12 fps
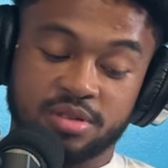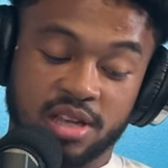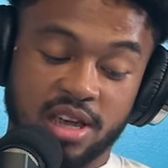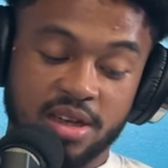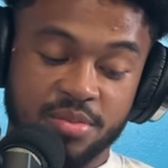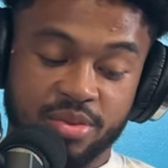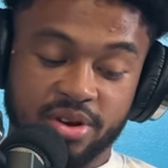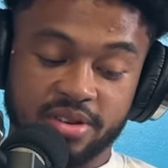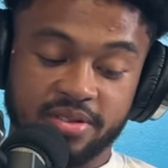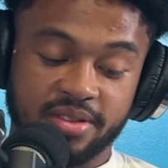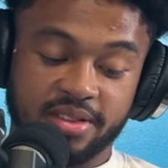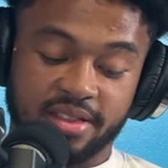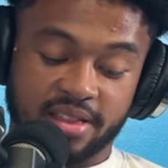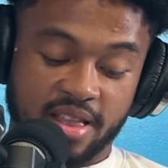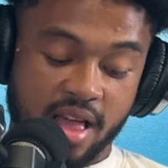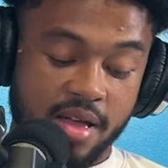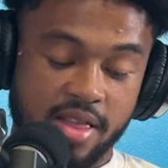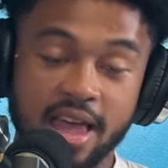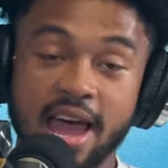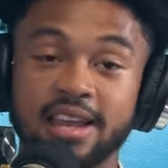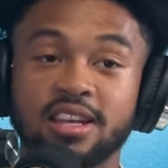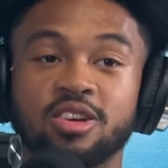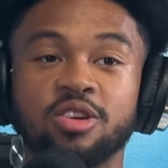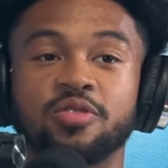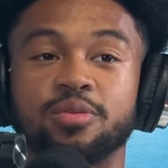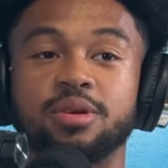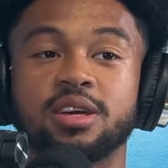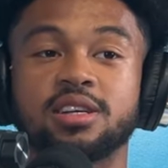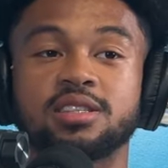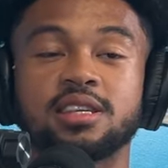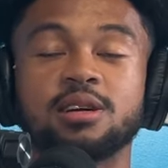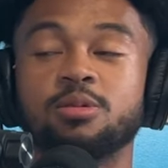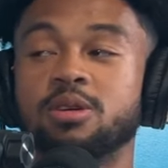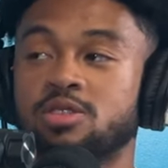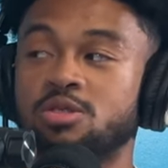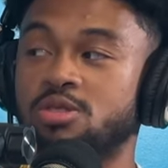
Same, bro. That, they had to nerf him because they don't want two